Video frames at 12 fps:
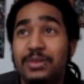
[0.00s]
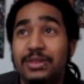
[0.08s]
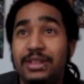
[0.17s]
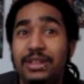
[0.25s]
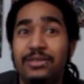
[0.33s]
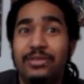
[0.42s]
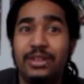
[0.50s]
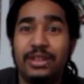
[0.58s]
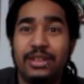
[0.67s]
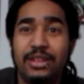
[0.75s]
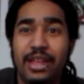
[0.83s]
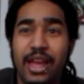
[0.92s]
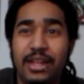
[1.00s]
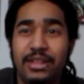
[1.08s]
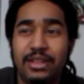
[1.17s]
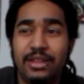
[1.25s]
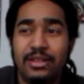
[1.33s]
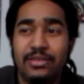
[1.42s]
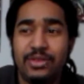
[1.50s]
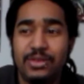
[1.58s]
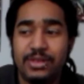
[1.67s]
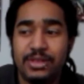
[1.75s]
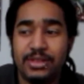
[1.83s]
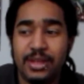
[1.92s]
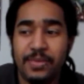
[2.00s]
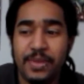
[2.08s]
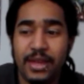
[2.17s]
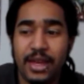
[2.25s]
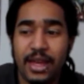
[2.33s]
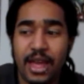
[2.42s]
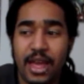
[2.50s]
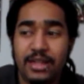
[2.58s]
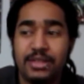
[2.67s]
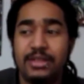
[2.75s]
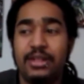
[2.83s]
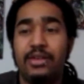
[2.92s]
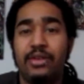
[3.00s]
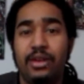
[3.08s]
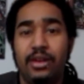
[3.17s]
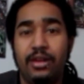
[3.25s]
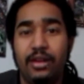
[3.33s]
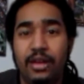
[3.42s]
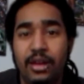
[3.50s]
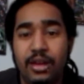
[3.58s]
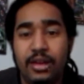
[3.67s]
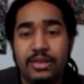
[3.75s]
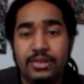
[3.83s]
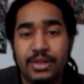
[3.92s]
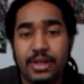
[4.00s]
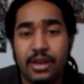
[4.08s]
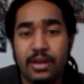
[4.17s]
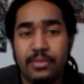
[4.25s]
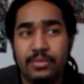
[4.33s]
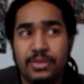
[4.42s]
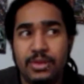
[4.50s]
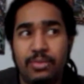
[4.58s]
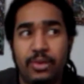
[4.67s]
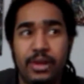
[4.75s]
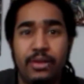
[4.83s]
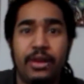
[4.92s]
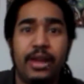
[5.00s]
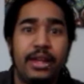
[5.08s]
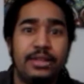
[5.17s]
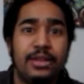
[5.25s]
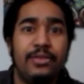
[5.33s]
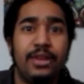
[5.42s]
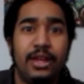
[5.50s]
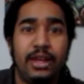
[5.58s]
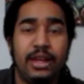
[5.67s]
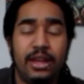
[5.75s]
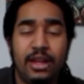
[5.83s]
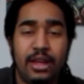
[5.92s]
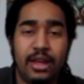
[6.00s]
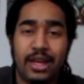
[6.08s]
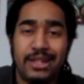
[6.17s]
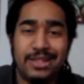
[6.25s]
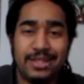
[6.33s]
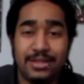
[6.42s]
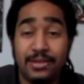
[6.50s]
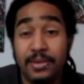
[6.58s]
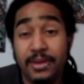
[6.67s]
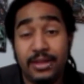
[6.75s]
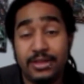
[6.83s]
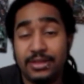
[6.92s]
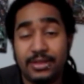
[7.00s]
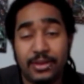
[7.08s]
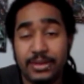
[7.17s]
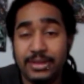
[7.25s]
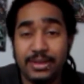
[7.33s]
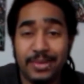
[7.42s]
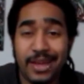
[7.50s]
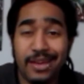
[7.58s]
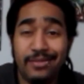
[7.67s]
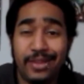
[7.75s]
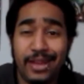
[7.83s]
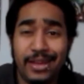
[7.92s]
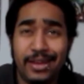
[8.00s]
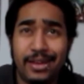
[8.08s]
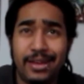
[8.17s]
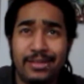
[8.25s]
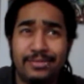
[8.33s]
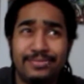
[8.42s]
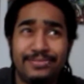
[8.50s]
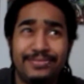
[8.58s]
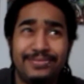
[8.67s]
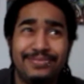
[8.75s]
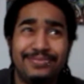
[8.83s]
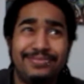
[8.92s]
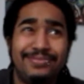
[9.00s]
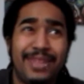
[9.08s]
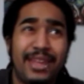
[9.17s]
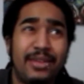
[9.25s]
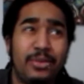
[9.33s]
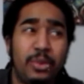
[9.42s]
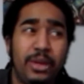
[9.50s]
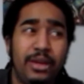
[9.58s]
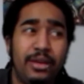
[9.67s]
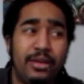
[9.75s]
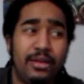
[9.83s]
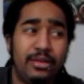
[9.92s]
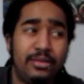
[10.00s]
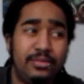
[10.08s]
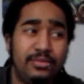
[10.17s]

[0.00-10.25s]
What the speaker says: believe in the idea of using something exterior to bring creativity. To me, it just always seemed kind of like a weird